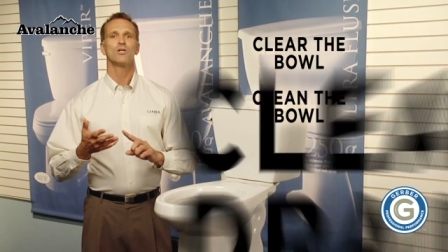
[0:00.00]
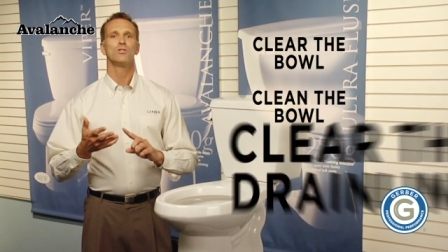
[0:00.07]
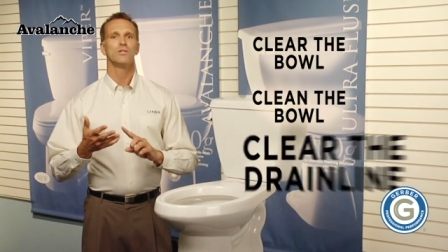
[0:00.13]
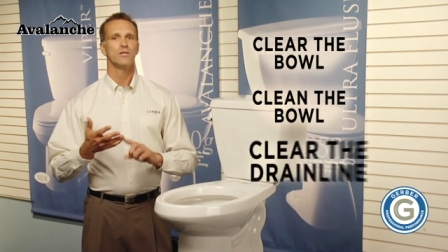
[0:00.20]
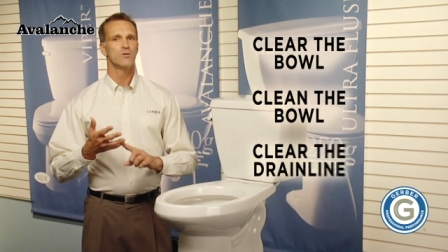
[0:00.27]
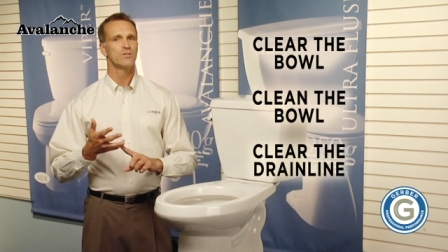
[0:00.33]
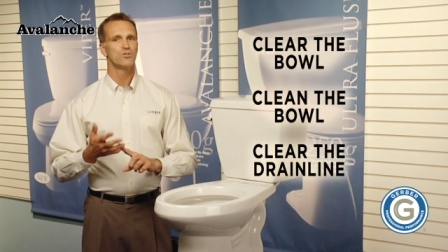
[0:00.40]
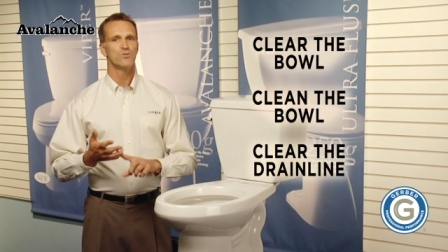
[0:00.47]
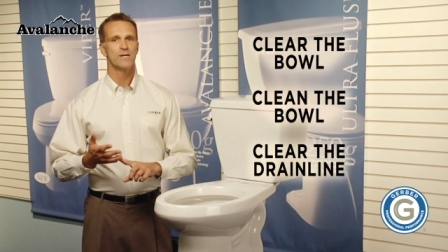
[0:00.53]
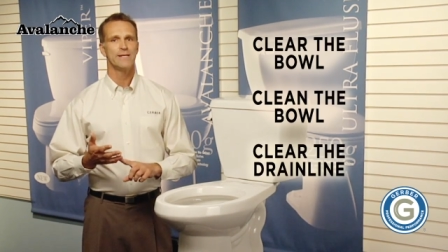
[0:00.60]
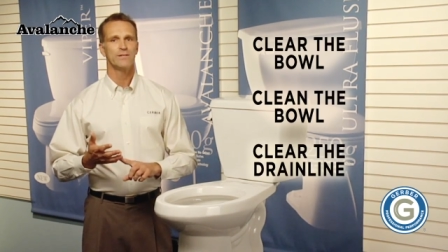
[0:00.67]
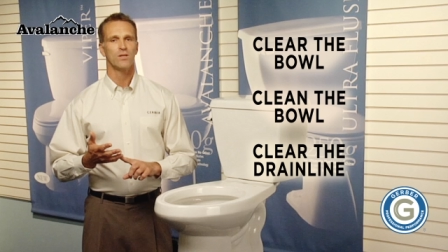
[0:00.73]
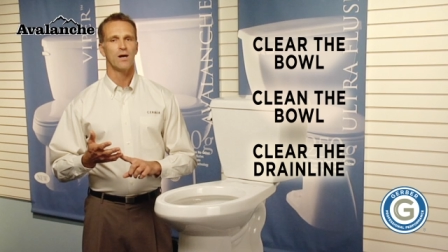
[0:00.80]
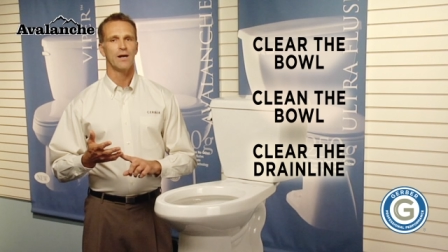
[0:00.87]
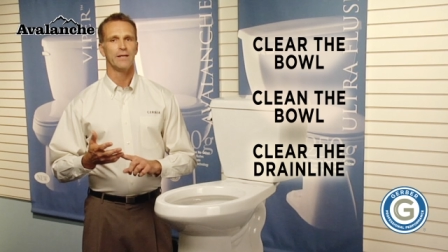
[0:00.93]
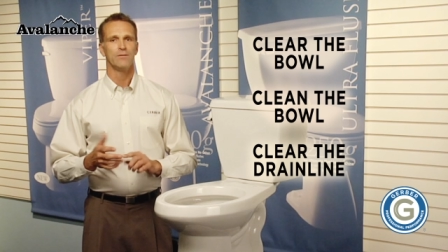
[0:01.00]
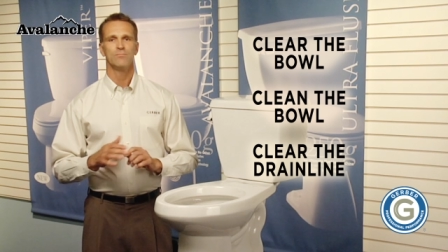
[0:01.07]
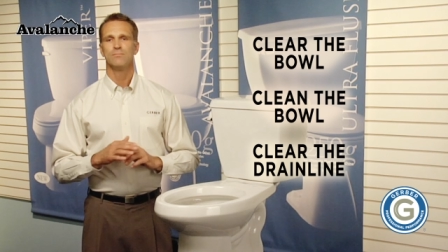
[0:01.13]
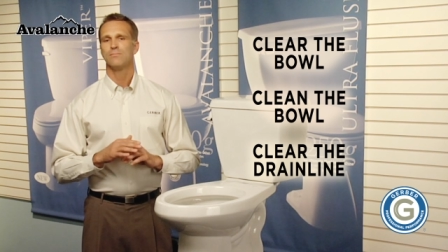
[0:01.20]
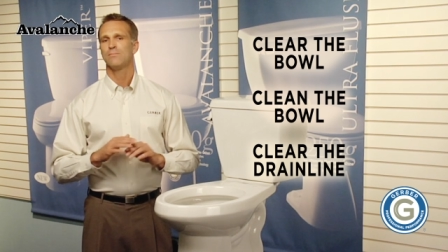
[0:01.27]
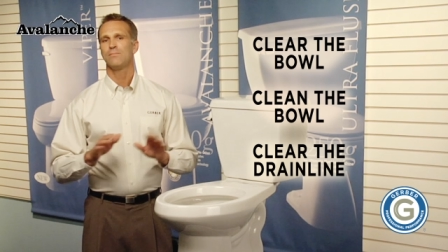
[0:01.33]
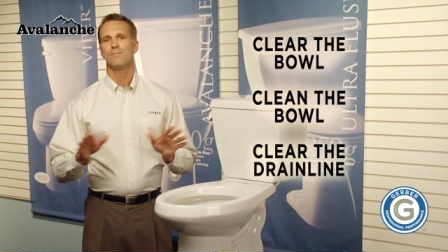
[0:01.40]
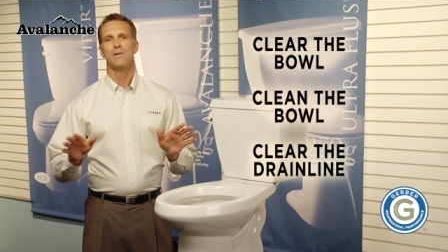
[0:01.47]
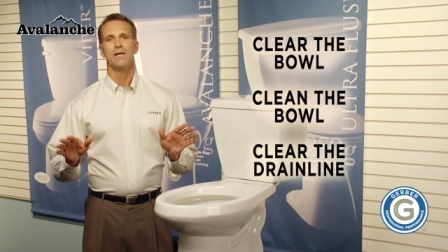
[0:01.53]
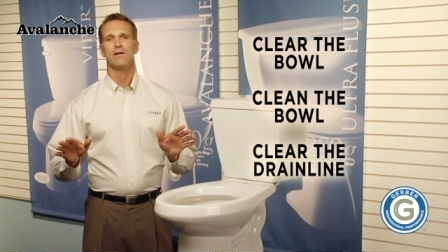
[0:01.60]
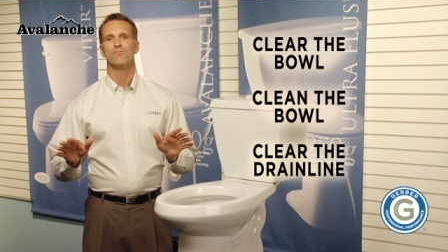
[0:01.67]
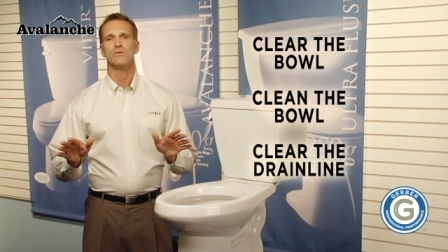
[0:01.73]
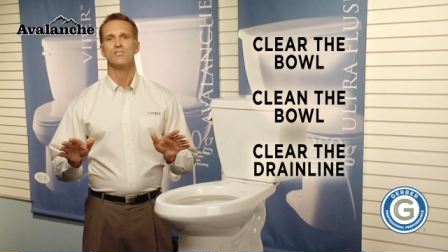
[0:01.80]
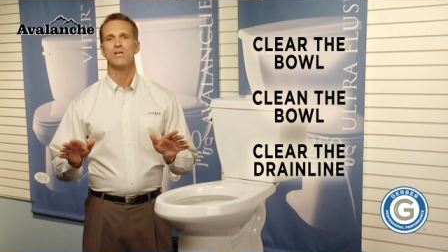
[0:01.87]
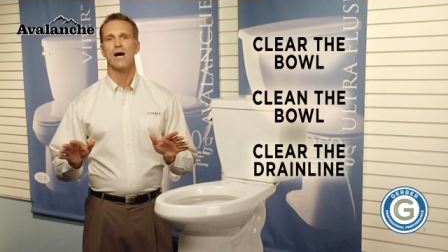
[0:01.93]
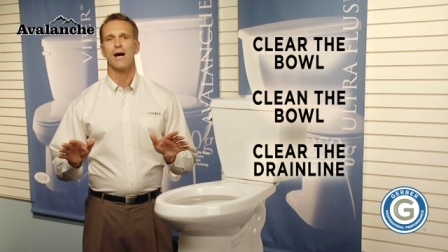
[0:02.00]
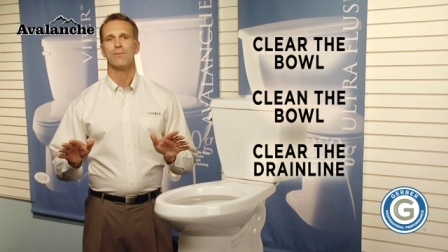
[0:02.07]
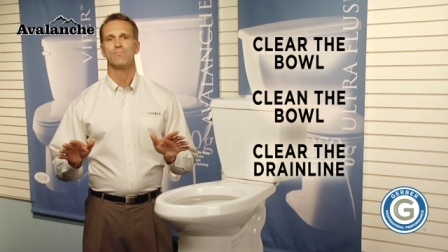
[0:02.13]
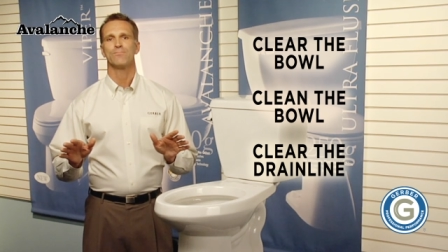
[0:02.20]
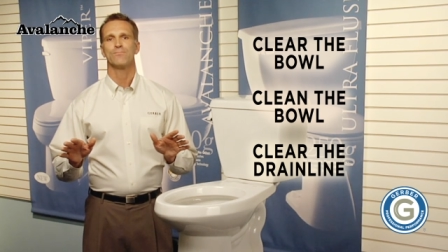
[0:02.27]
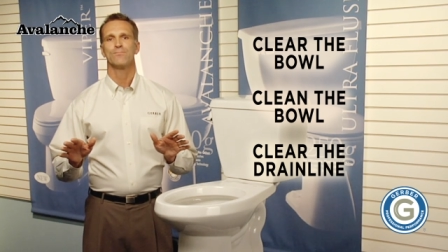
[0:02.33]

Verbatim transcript: clear the drain line every time.